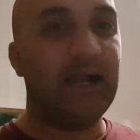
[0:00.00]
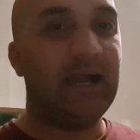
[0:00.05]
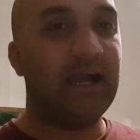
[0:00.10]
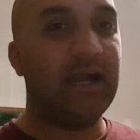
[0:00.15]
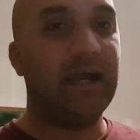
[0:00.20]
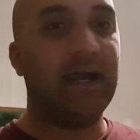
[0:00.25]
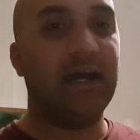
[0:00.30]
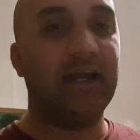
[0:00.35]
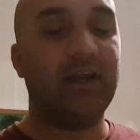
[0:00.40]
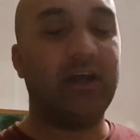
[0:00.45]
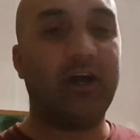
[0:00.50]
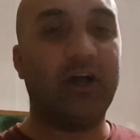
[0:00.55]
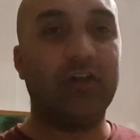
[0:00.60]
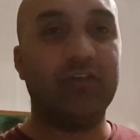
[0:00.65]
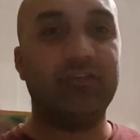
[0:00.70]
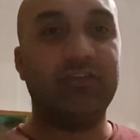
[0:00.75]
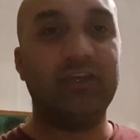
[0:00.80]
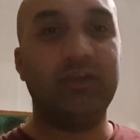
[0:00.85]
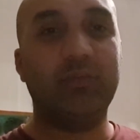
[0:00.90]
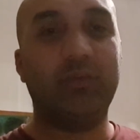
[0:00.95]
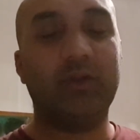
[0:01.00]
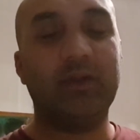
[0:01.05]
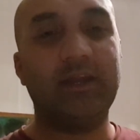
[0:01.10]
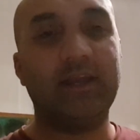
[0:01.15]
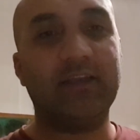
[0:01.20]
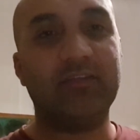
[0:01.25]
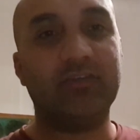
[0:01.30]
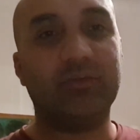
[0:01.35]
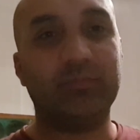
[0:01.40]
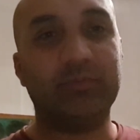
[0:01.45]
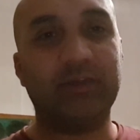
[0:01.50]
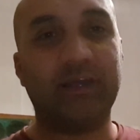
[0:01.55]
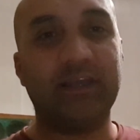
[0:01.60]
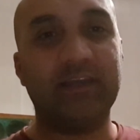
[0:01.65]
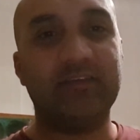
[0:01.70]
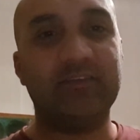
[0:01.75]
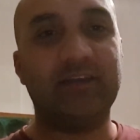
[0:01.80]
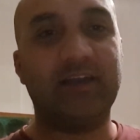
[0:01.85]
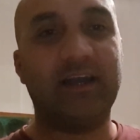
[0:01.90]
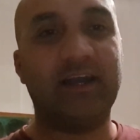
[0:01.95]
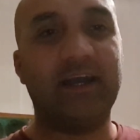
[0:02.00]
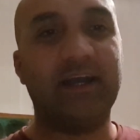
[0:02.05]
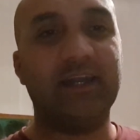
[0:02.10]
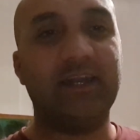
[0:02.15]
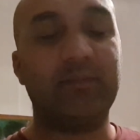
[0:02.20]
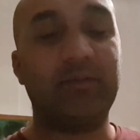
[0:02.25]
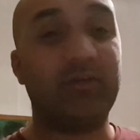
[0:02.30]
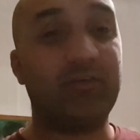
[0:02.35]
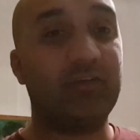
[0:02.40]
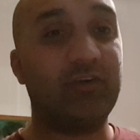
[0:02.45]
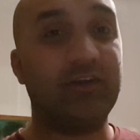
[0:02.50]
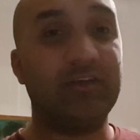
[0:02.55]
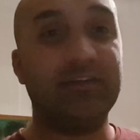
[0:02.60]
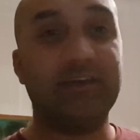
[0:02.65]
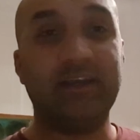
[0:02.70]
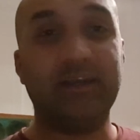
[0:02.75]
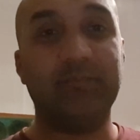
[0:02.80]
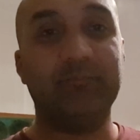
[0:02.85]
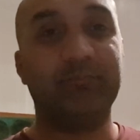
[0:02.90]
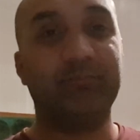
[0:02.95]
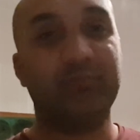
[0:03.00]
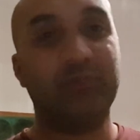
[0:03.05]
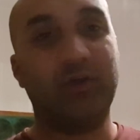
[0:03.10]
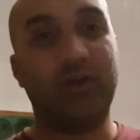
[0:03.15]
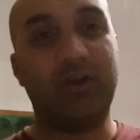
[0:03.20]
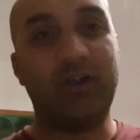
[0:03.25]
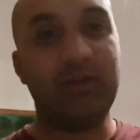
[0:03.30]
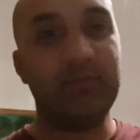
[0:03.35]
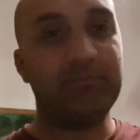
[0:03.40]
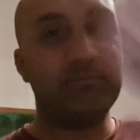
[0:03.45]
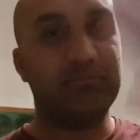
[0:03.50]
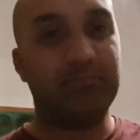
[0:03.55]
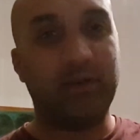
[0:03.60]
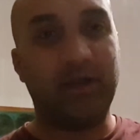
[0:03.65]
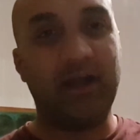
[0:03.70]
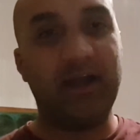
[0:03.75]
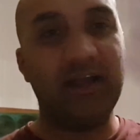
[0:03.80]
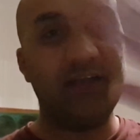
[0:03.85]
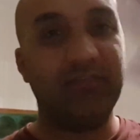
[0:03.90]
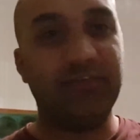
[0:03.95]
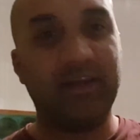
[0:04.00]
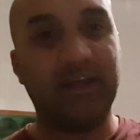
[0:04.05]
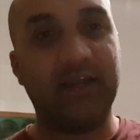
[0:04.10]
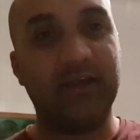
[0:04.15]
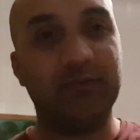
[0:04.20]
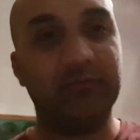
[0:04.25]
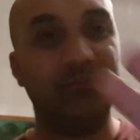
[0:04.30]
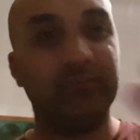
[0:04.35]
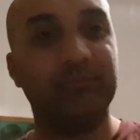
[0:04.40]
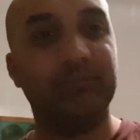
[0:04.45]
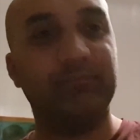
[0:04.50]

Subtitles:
and I'll see you on the next update, and have a great day. All right, bye for now.